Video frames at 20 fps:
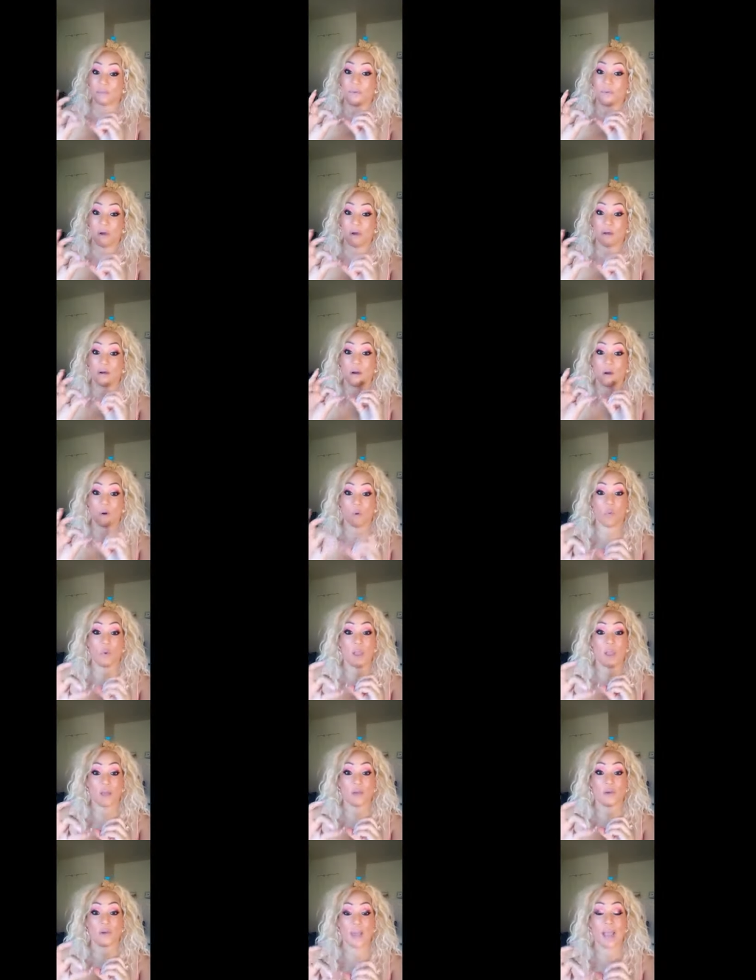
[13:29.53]
product
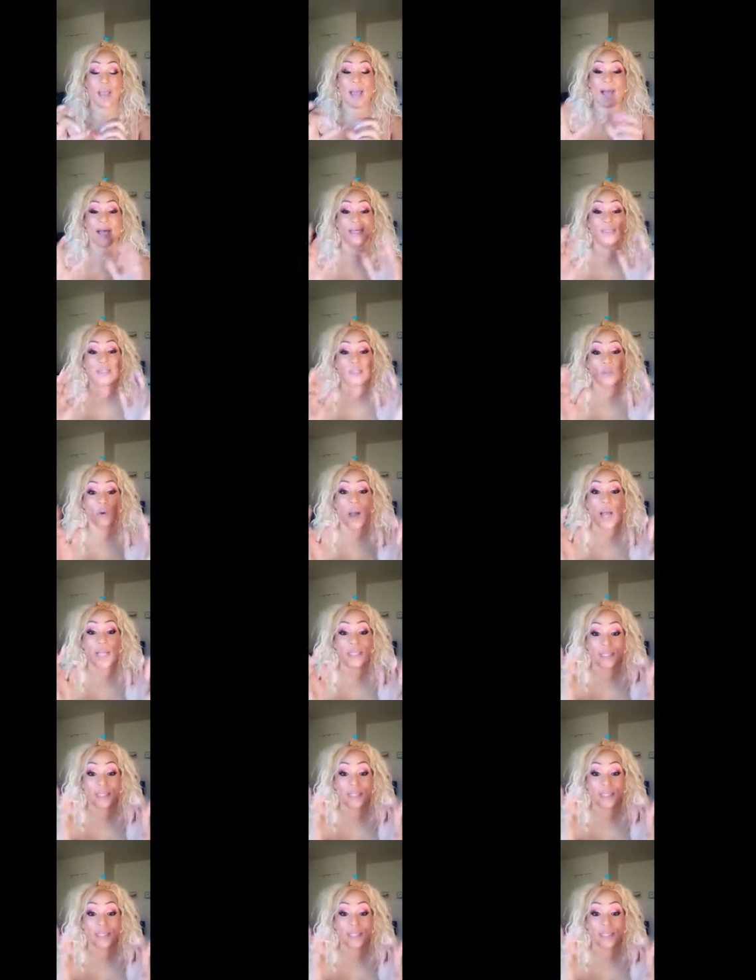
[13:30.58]
around your eyes so i